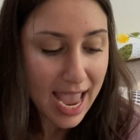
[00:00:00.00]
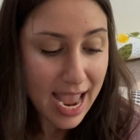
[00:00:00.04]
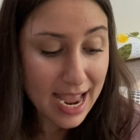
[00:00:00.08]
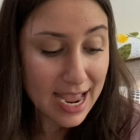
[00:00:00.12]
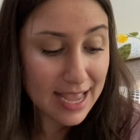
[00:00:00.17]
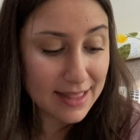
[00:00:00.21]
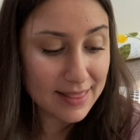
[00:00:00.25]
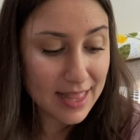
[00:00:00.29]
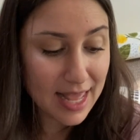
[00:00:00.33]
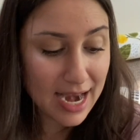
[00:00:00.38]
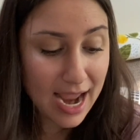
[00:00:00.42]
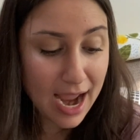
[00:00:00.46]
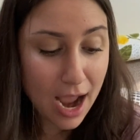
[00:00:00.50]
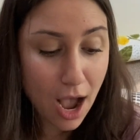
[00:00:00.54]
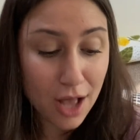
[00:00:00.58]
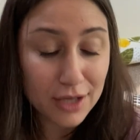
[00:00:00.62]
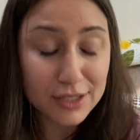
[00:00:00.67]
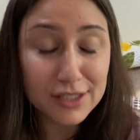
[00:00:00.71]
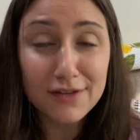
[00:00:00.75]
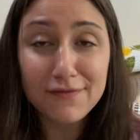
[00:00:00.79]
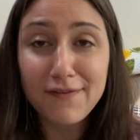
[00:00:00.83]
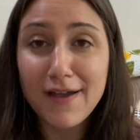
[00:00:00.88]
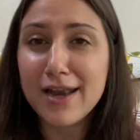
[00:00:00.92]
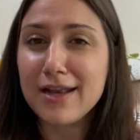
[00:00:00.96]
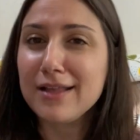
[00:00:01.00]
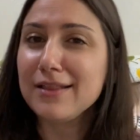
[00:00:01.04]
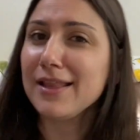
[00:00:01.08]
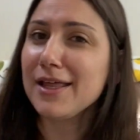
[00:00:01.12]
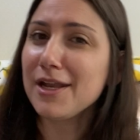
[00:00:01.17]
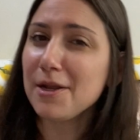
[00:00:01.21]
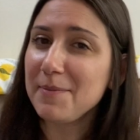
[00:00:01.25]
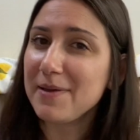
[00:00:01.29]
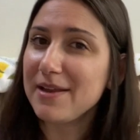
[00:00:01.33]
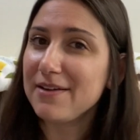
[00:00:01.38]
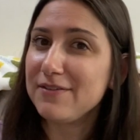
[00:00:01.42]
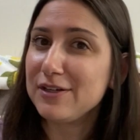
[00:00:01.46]
And then I also found a
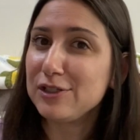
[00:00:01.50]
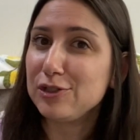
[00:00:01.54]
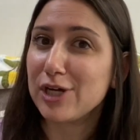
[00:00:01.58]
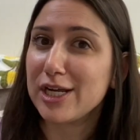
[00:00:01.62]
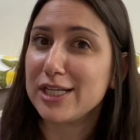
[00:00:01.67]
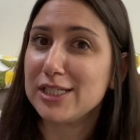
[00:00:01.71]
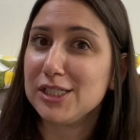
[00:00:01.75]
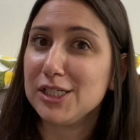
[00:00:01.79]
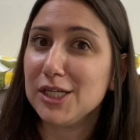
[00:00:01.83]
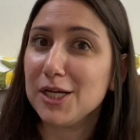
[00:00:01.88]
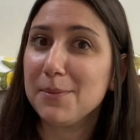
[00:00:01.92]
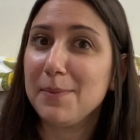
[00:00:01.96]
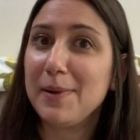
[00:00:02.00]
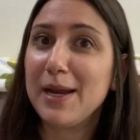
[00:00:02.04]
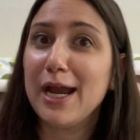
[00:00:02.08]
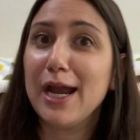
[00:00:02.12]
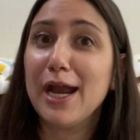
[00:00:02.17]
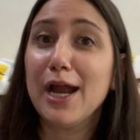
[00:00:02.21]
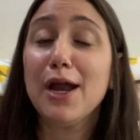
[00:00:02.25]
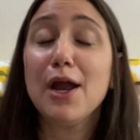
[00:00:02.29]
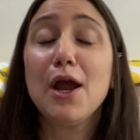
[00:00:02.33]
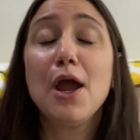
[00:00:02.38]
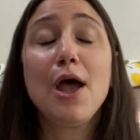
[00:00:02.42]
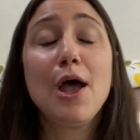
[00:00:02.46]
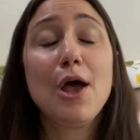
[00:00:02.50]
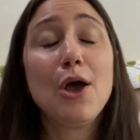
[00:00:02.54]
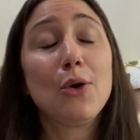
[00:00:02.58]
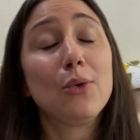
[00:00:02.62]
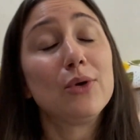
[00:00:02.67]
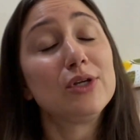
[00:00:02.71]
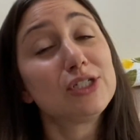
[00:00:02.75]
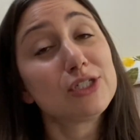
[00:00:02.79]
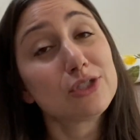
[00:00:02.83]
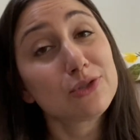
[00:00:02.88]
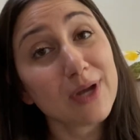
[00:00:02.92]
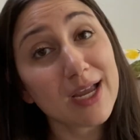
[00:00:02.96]
little bit of a dressier pair,
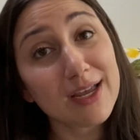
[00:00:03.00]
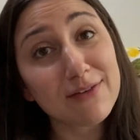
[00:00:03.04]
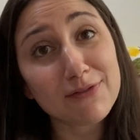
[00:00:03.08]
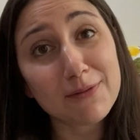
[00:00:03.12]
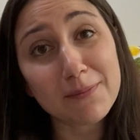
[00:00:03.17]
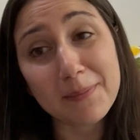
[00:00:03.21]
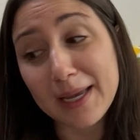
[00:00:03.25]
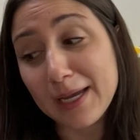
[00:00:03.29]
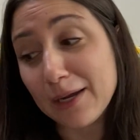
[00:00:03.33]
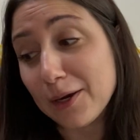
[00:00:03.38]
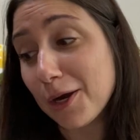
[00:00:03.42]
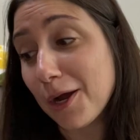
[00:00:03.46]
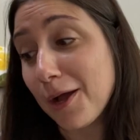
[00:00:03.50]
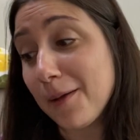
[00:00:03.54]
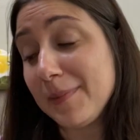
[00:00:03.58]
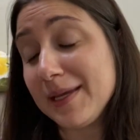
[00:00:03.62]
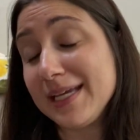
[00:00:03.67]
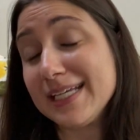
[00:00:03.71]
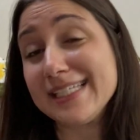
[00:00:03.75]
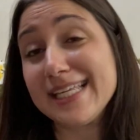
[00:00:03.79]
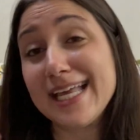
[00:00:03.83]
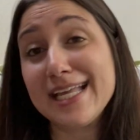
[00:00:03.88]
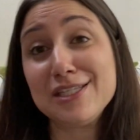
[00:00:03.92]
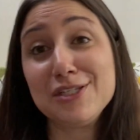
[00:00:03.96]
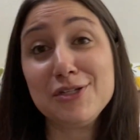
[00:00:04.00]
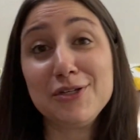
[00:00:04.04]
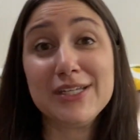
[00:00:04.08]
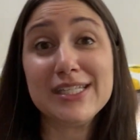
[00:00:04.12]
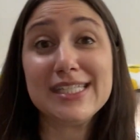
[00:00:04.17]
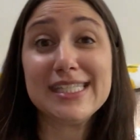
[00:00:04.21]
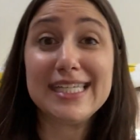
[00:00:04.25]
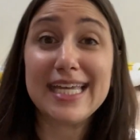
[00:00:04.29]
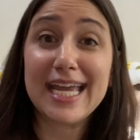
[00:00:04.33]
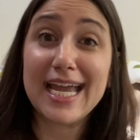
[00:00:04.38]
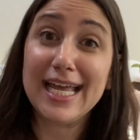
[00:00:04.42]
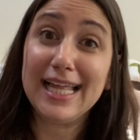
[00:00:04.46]
which is great for my girl because, as you
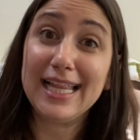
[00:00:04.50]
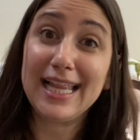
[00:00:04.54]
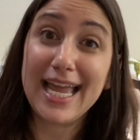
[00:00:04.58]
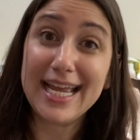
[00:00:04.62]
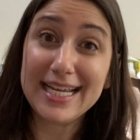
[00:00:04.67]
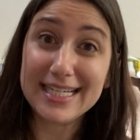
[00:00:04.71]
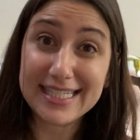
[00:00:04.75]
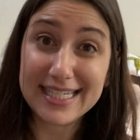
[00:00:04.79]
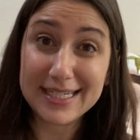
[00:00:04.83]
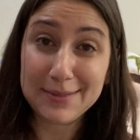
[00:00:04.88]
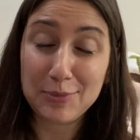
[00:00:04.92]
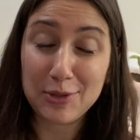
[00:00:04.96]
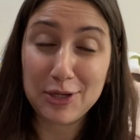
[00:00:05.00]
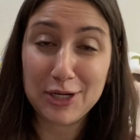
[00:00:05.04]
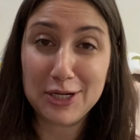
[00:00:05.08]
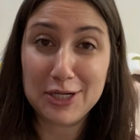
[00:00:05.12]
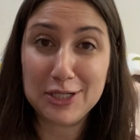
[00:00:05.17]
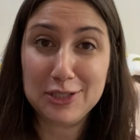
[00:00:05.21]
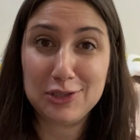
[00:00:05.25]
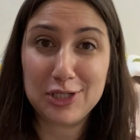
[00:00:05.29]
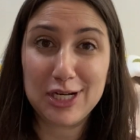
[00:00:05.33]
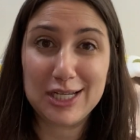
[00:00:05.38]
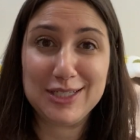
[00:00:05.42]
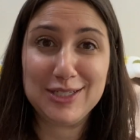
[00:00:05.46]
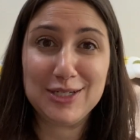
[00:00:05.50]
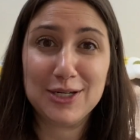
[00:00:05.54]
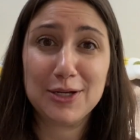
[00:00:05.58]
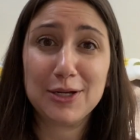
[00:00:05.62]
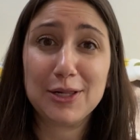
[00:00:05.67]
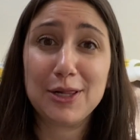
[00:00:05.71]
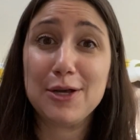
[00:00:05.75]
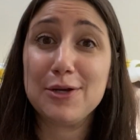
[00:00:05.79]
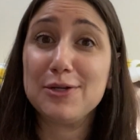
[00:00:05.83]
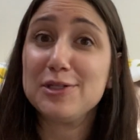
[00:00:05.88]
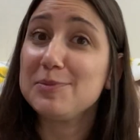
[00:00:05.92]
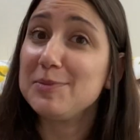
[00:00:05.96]
can see, I like to put her in dressier
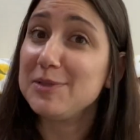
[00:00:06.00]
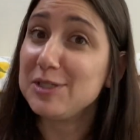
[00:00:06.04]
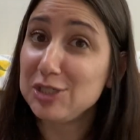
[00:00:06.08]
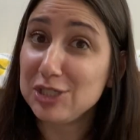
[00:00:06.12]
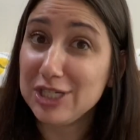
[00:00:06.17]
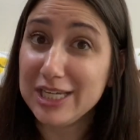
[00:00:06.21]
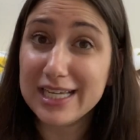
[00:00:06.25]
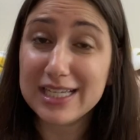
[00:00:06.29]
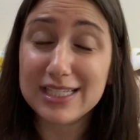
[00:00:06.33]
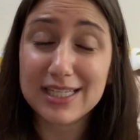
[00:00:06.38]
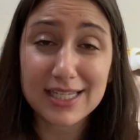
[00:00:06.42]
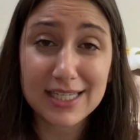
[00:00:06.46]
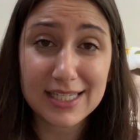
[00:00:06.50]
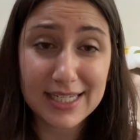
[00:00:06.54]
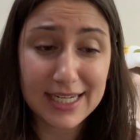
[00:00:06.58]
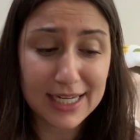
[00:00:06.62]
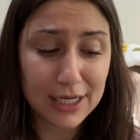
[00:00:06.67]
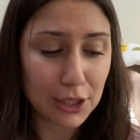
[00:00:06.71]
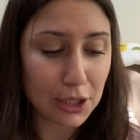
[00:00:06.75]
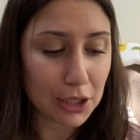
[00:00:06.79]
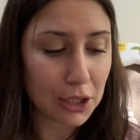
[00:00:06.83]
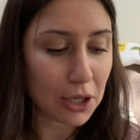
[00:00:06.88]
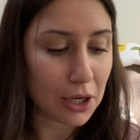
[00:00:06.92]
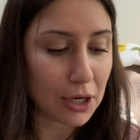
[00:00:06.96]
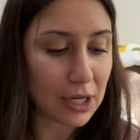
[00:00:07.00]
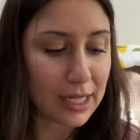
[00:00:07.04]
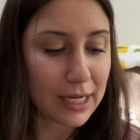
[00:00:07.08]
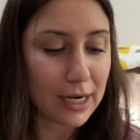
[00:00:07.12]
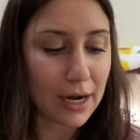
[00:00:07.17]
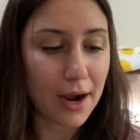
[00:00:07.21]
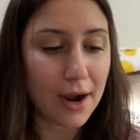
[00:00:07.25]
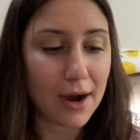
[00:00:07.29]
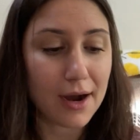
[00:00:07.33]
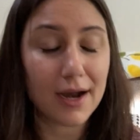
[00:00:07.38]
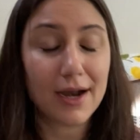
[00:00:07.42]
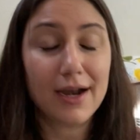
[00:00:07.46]
clothes, but she is a sneaker girl at
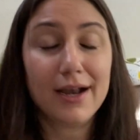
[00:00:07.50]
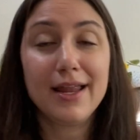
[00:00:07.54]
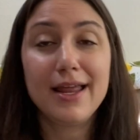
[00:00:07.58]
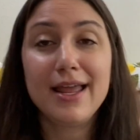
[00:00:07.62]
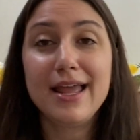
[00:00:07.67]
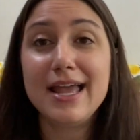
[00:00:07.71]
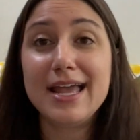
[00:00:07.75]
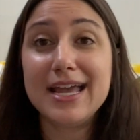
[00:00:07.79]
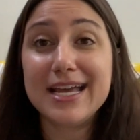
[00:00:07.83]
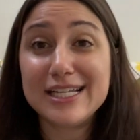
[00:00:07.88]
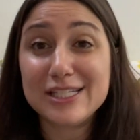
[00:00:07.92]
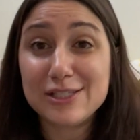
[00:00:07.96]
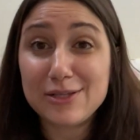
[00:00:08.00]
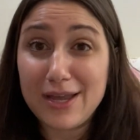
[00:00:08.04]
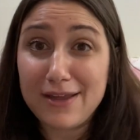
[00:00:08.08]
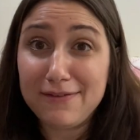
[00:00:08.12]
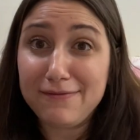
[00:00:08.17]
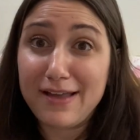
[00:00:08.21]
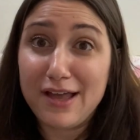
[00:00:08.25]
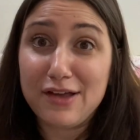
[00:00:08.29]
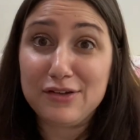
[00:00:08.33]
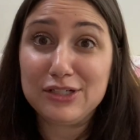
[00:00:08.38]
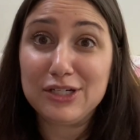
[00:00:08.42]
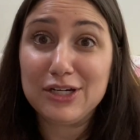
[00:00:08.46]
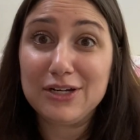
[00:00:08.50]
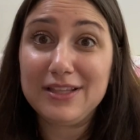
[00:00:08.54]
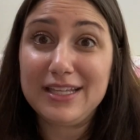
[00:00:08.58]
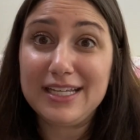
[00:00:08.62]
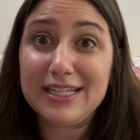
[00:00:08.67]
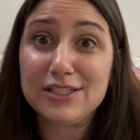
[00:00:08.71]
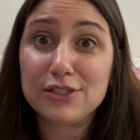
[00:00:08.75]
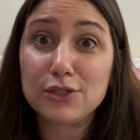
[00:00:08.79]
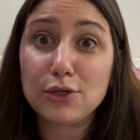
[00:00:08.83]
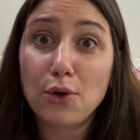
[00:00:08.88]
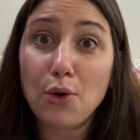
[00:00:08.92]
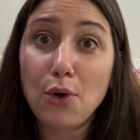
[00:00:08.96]
heart. So I found her
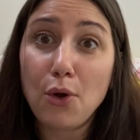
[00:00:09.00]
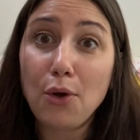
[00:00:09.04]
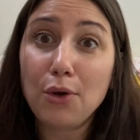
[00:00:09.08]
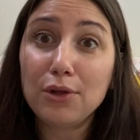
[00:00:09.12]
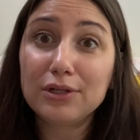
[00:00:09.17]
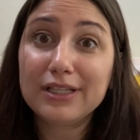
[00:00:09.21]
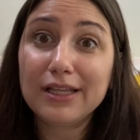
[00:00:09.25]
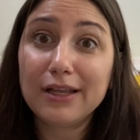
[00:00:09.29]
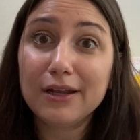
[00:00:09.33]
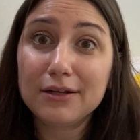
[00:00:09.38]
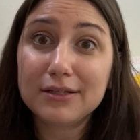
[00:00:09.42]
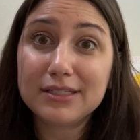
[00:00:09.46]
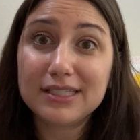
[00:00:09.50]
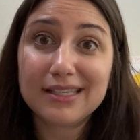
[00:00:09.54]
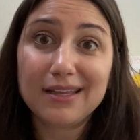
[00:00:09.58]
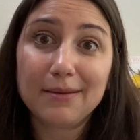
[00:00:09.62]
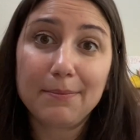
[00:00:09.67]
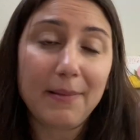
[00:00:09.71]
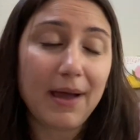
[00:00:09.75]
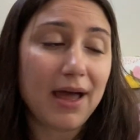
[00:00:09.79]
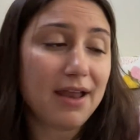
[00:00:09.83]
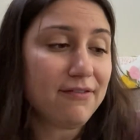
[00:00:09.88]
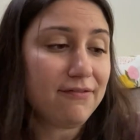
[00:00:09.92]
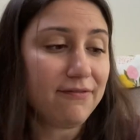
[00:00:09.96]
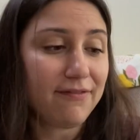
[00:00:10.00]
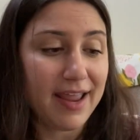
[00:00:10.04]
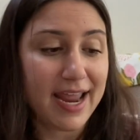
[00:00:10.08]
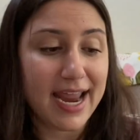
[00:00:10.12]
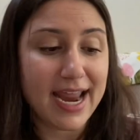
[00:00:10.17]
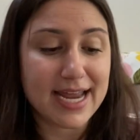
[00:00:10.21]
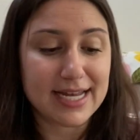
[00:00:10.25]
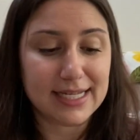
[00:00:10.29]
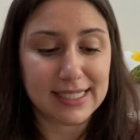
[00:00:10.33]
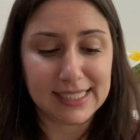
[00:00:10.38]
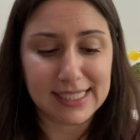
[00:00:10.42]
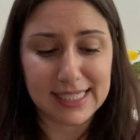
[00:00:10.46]
these gold little slip-on
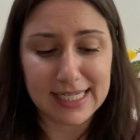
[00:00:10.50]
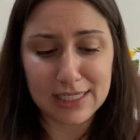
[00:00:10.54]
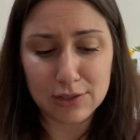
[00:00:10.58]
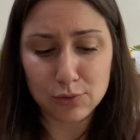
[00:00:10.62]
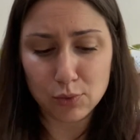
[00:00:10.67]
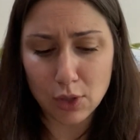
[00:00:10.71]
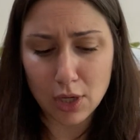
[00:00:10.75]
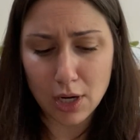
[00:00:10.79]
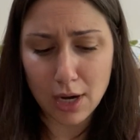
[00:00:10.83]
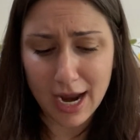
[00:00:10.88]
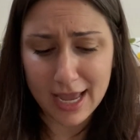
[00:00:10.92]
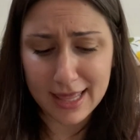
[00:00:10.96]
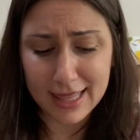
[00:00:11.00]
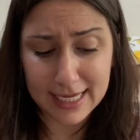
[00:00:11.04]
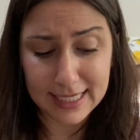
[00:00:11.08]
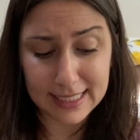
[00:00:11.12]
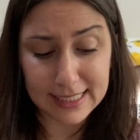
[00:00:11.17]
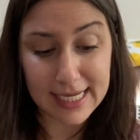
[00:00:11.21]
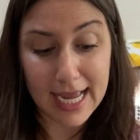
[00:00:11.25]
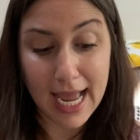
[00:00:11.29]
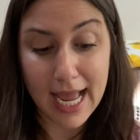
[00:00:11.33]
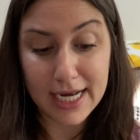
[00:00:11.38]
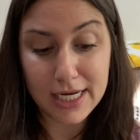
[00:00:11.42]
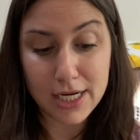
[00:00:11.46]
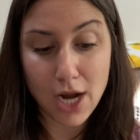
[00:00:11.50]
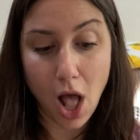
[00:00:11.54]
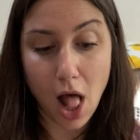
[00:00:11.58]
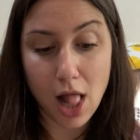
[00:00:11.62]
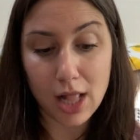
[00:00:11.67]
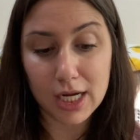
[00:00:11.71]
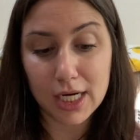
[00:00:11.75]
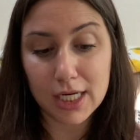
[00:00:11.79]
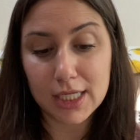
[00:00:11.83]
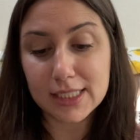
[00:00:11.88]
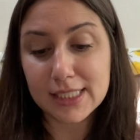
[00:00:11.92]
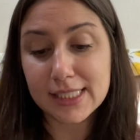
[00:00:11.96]
Vans. These were, I think,
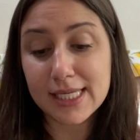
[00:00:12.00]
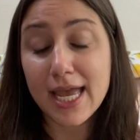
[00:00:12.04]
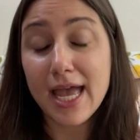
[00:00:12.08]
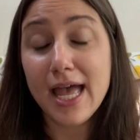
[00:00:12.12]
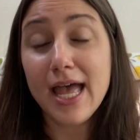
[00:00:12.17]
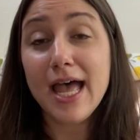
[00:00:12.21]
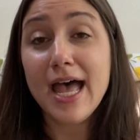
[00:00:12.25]
$10.